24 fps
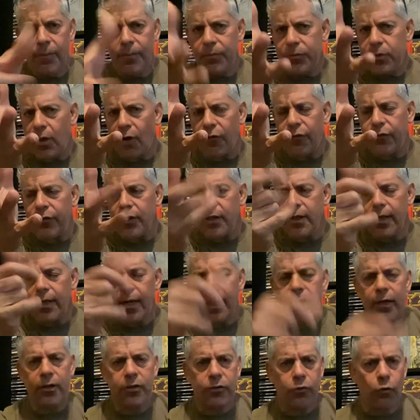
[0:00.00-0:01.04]
Duffy
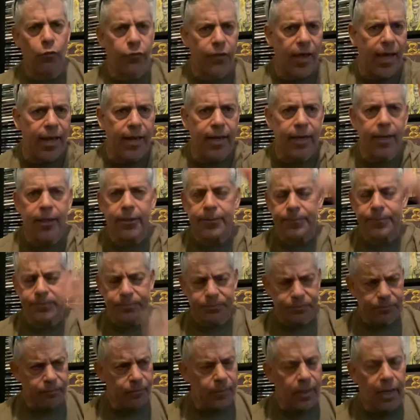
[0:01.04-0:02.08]
there, Duffy,
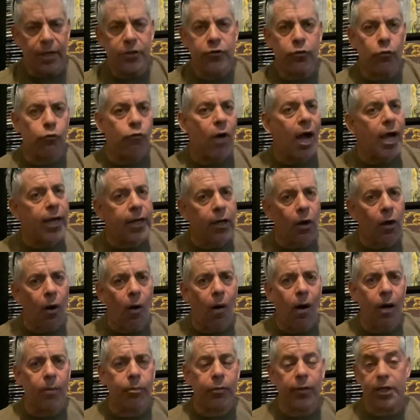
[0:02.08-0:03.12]
and they do Rockin' a
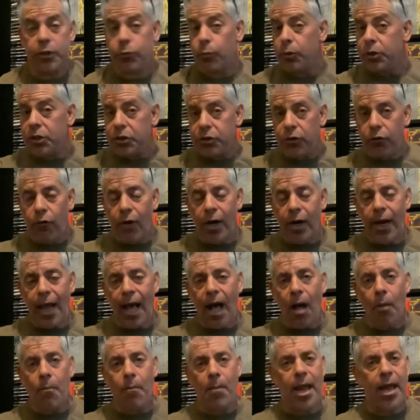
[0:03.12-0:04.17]
Hard Place, which is a great
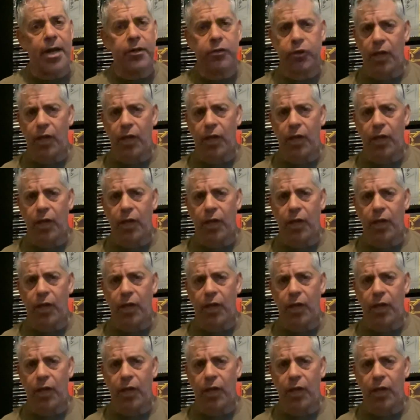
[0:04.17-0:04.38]
album, man.